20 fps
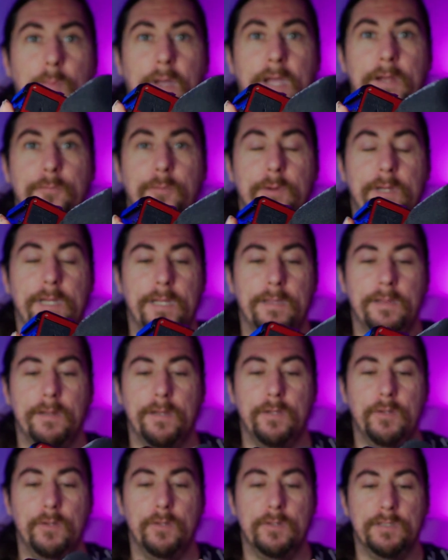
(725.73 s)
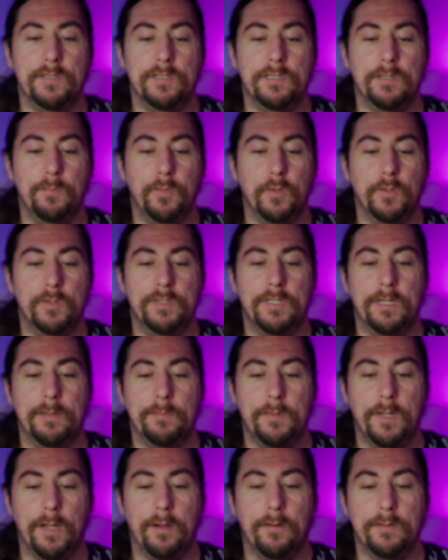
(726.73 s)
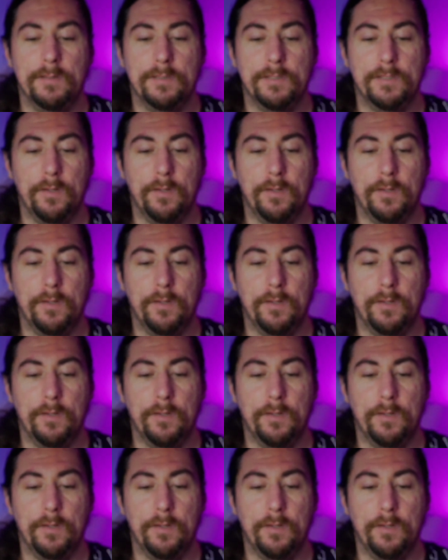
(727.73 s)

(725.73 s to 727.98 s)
battery here that it uses to boost up current